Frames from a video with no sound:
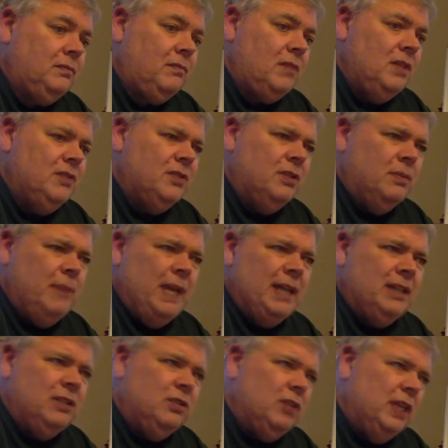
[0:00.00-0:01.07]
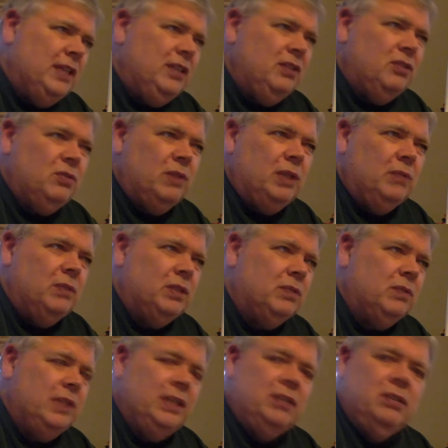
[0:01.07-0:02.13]
So back in
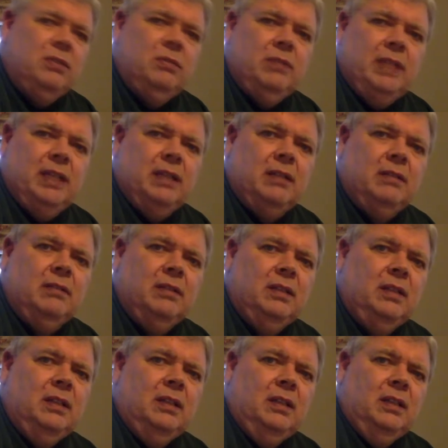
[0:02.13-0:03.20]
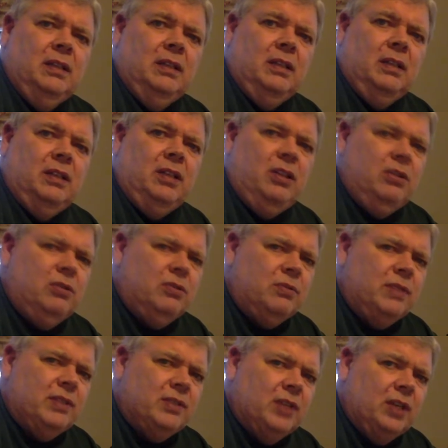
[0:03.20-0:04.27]
1921-22, we had a huge
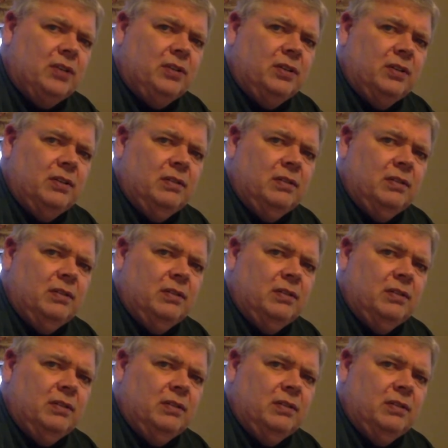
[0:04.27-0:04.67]
recession,